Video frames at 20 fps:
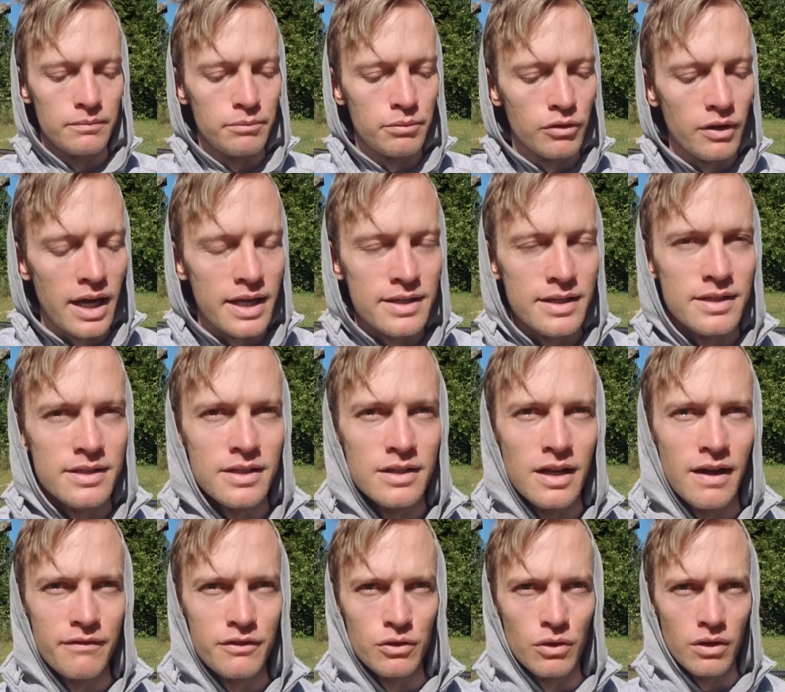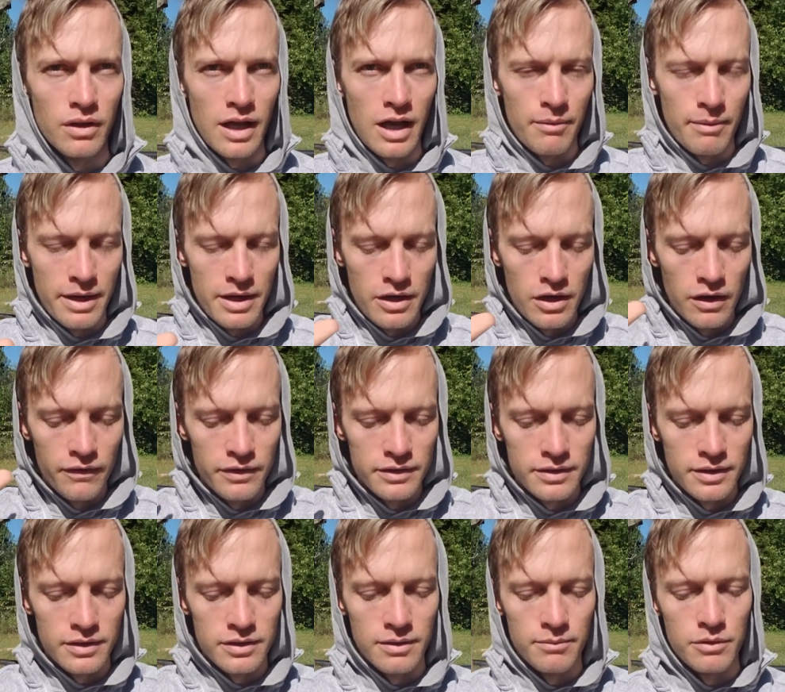presence enough to allow my nervous
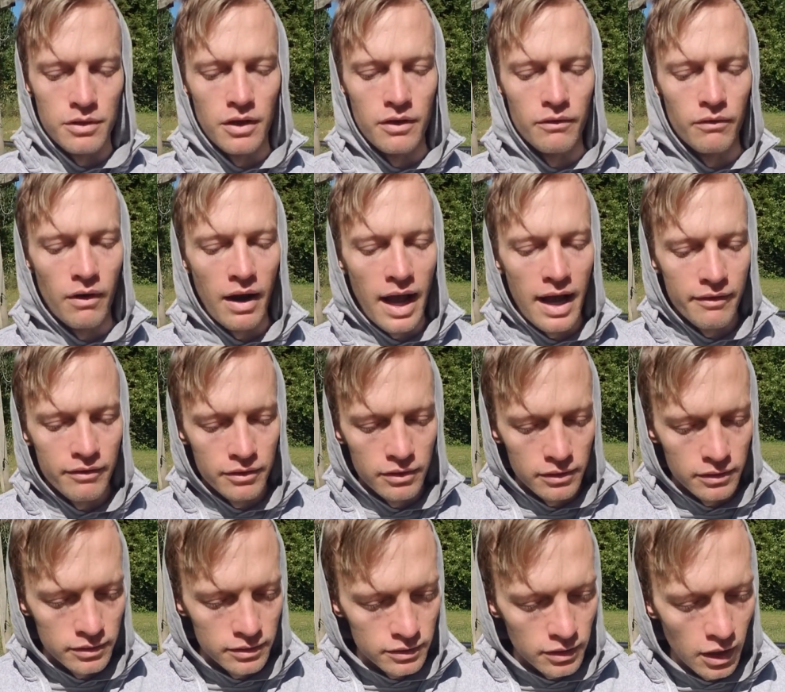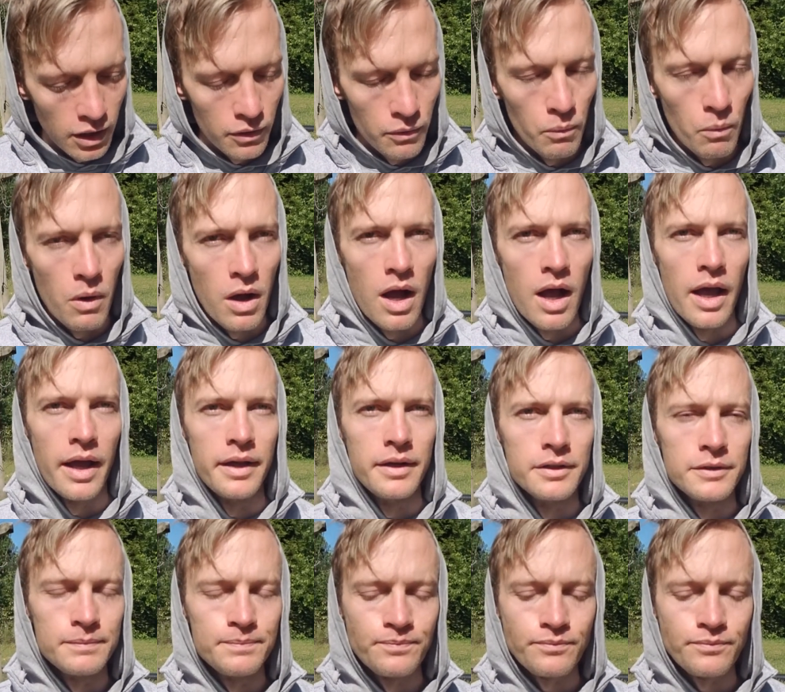system to unravel, to unwind,